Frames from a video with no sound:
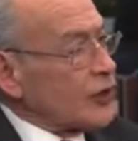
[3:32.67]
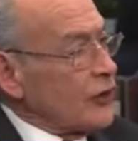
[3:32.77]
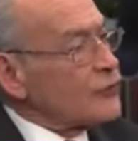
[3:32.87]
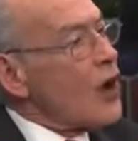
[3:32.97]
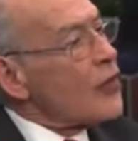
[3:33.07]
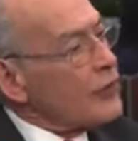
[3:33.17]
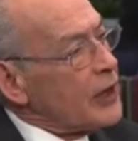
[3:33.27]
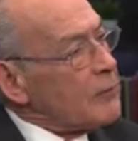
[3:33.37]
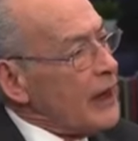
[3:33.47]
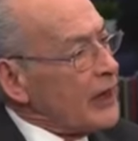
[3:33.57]
interest rather
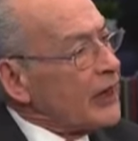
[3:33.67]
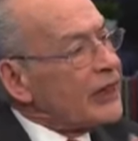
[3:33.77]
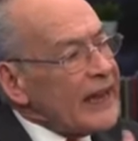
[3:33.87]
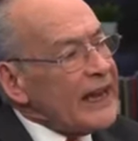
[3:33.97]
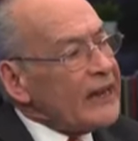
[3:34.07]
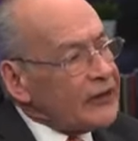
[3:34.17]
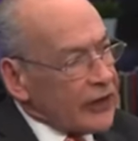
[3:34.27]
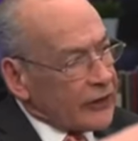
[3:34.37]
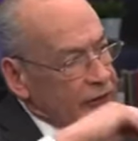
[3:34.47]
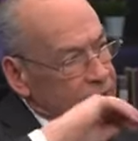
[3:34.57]
than it making an
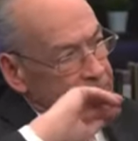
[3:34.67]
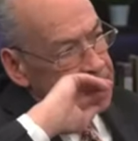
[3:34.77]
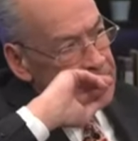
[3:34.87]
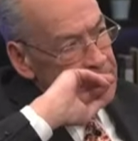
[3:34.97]
edict?